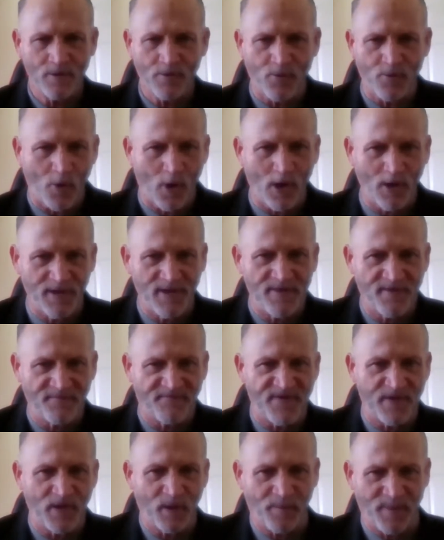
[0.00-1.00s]
crawled in the
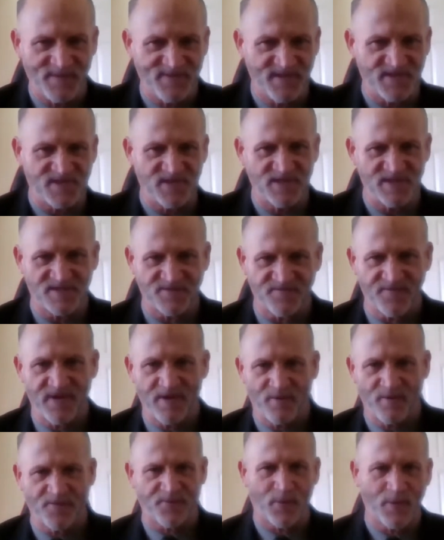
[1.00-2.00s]
fetal position, just,
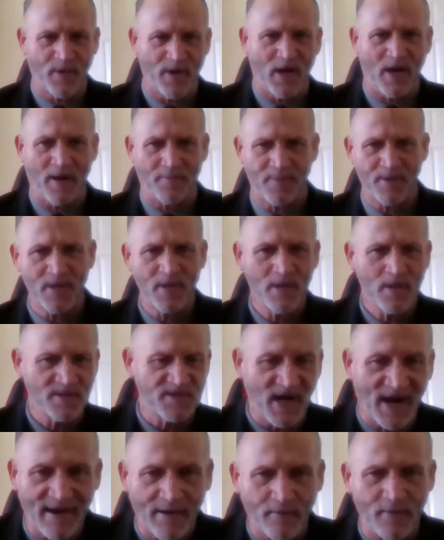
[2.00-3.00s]
throwing up,
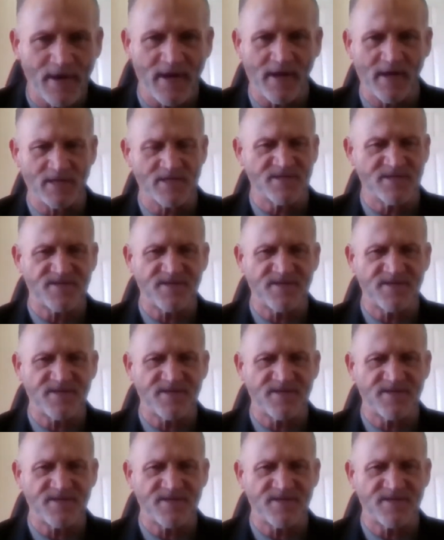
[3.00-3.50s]
diarrhea,